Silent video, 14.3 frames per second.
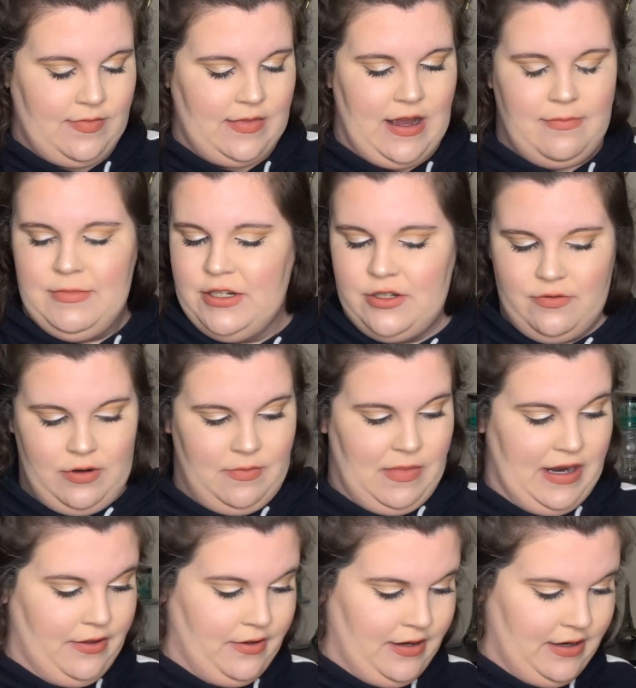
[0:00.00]
I'm gonna do it on
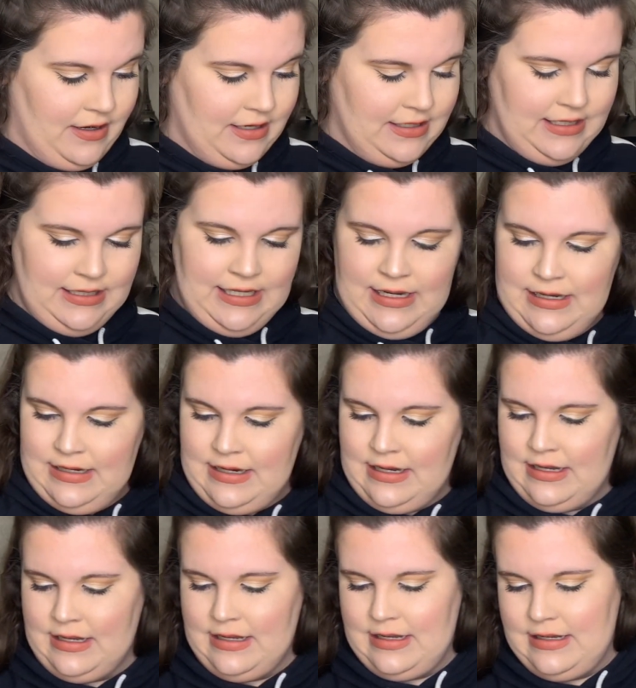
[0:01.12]
my other hand because this hand
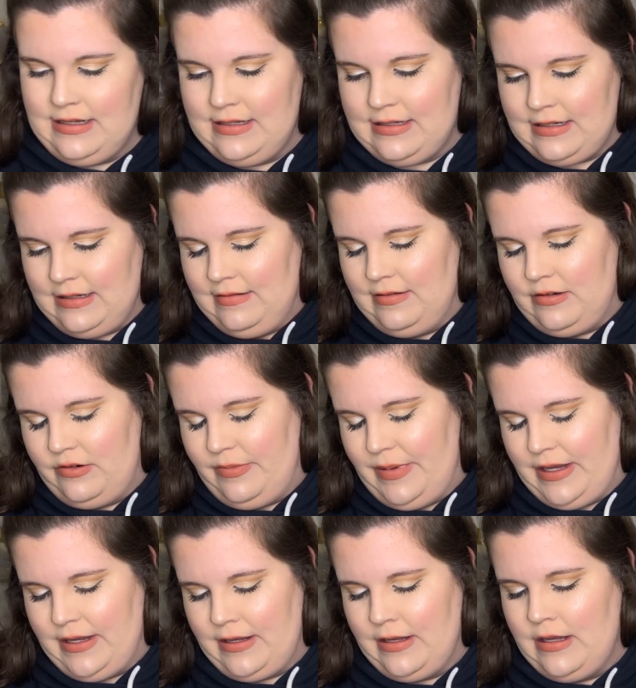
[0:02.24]
is a little
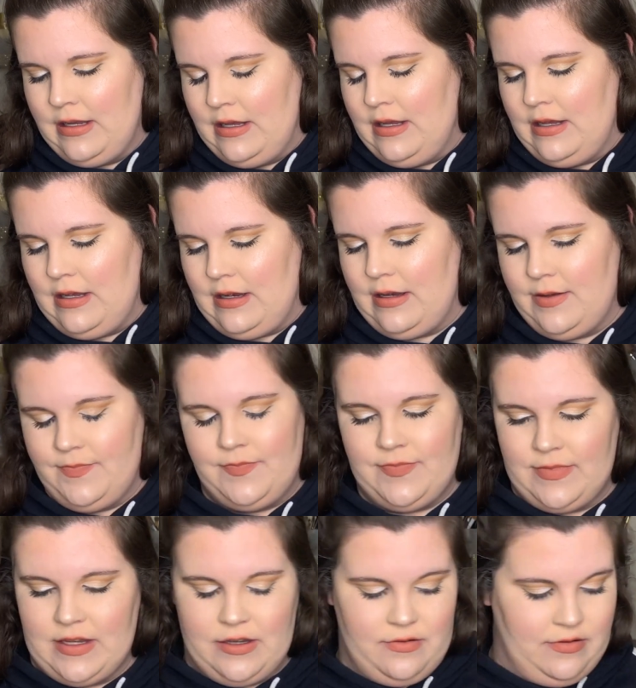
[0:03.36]
bit
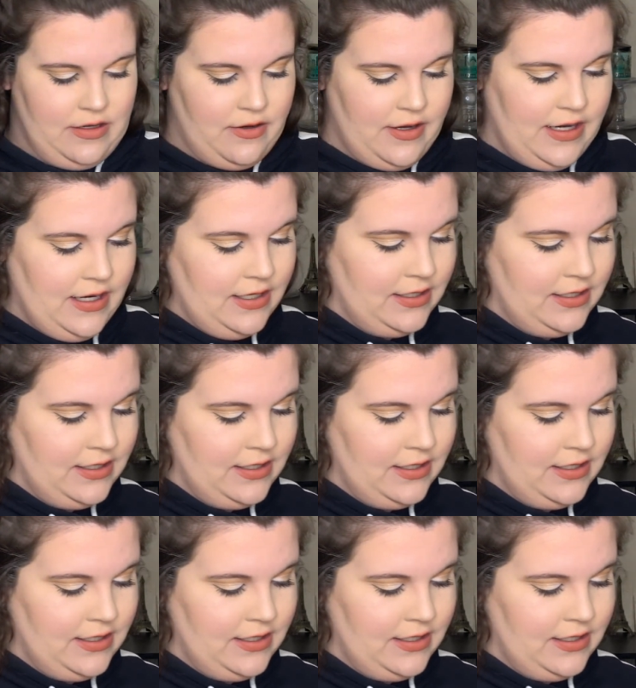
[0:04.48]
glittery.